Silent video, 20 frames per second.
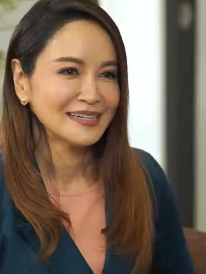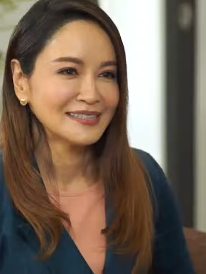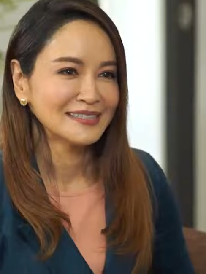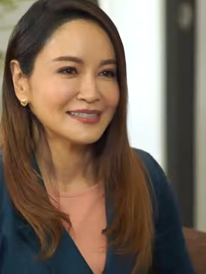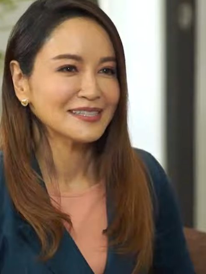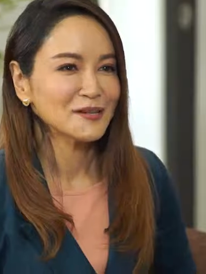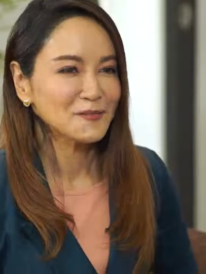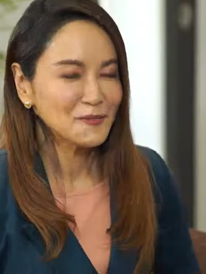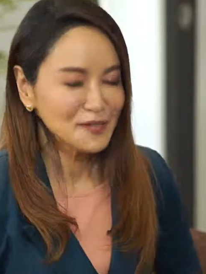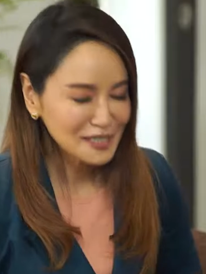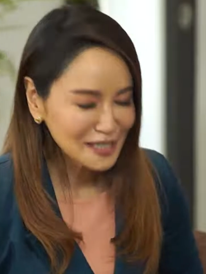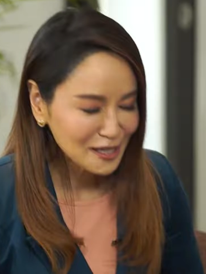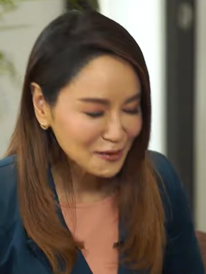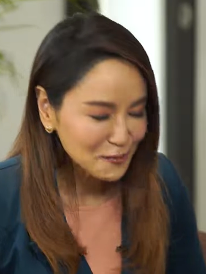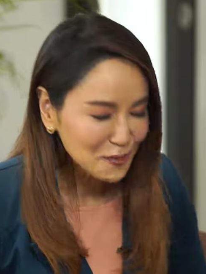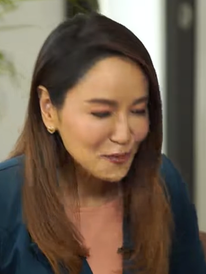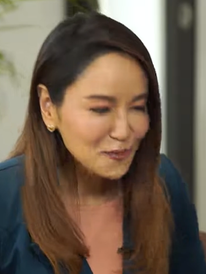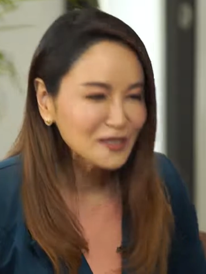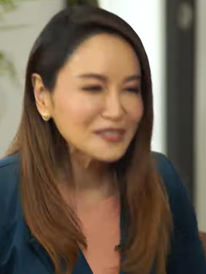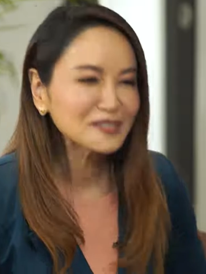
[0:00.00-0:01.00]
Sir Richard
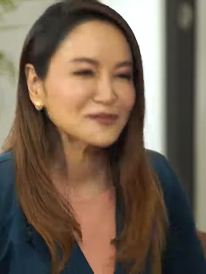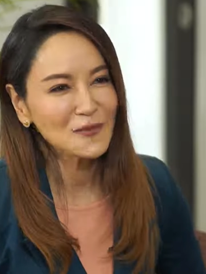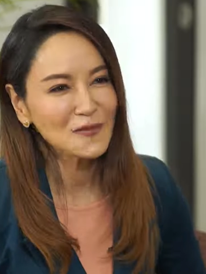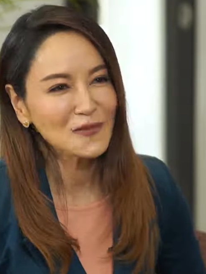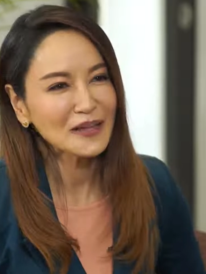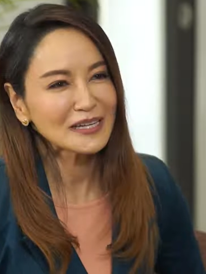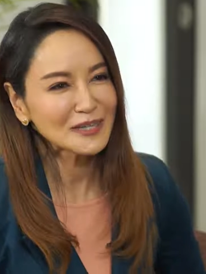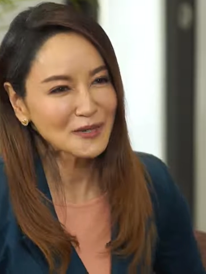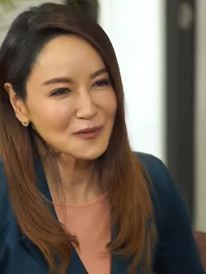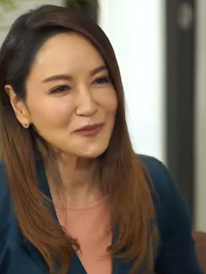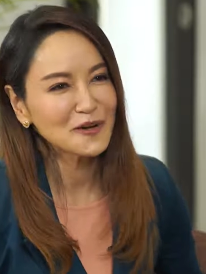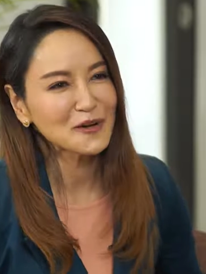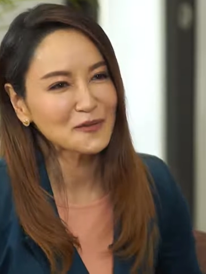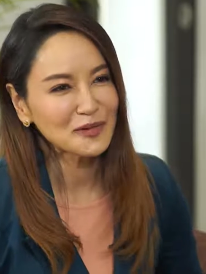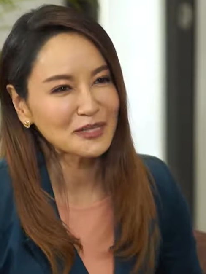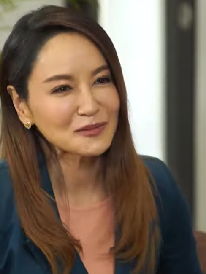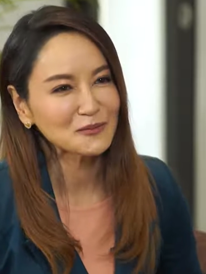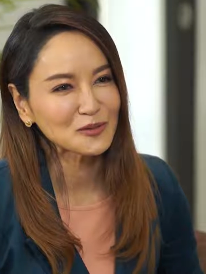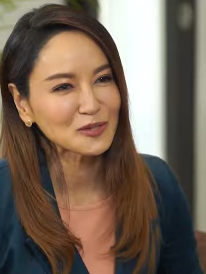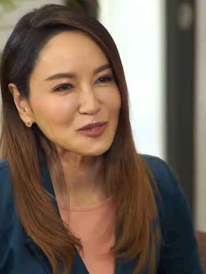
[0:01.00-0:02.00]
Robert, thank you very much for